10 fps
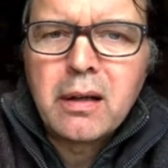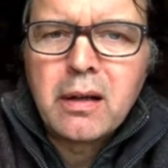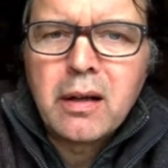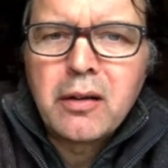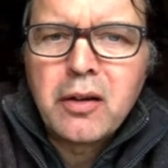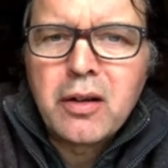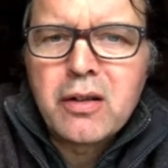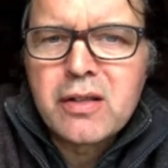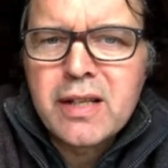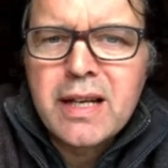you can
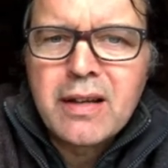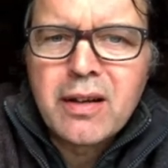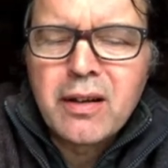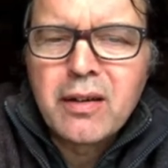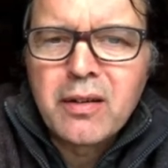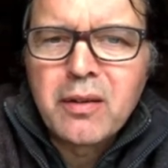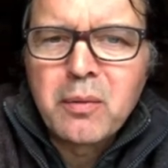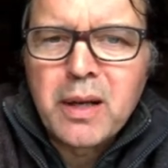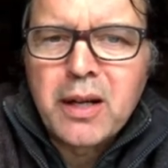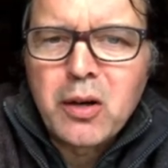see that
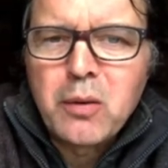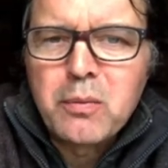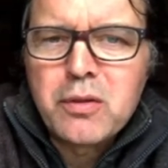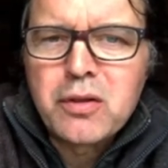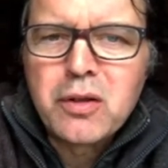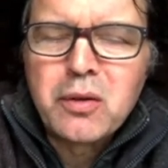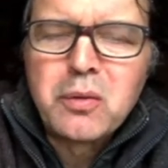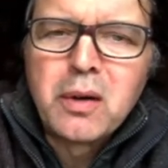when it comes to